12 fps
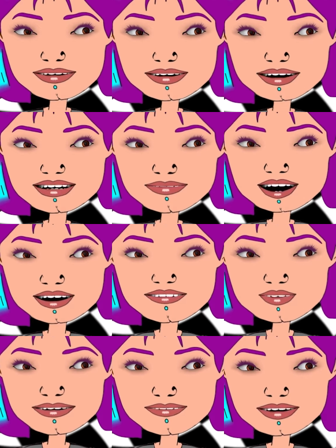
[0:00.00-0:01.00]
This one
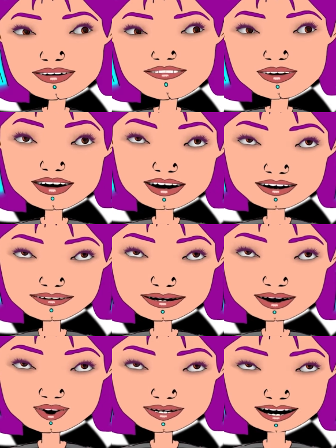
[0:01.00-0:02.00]
from Death Child
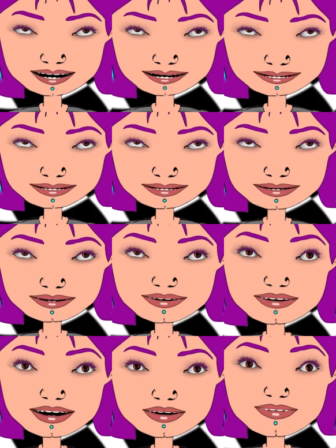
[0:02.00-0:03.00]
from Utah.
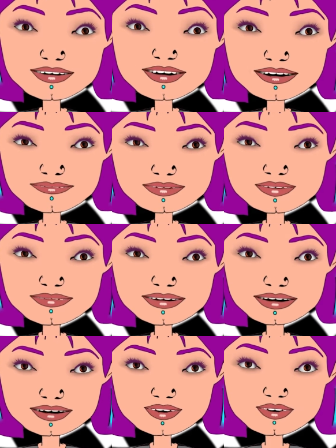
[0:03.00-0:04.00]
Doctor Amy,
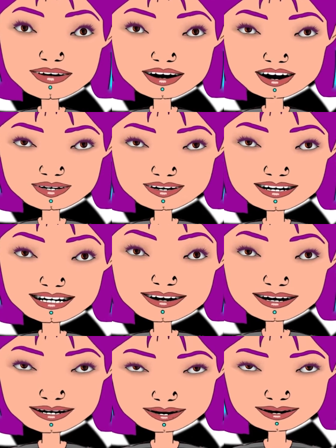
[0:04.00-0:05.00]
I'm an amateur
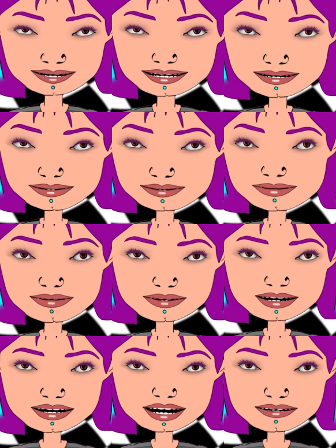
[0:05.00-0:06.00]
survivalist.
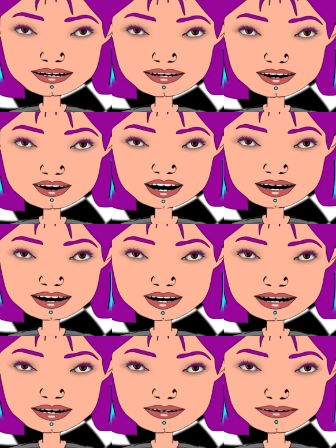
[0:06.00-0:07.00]
What the hell? Like, you're
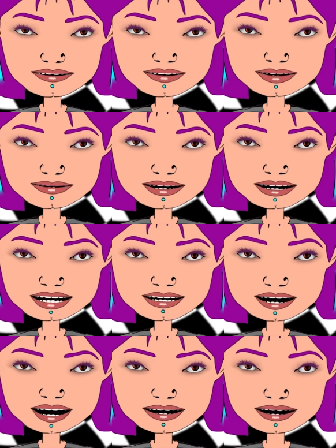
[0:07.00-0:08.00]
still trying to learn how to
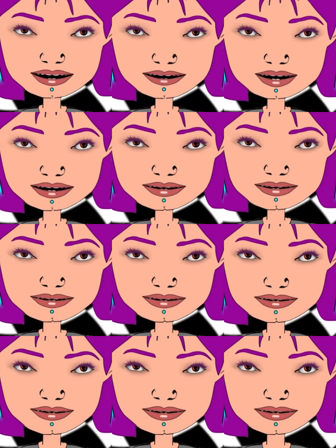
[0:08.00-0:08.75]
survive? I don't get that.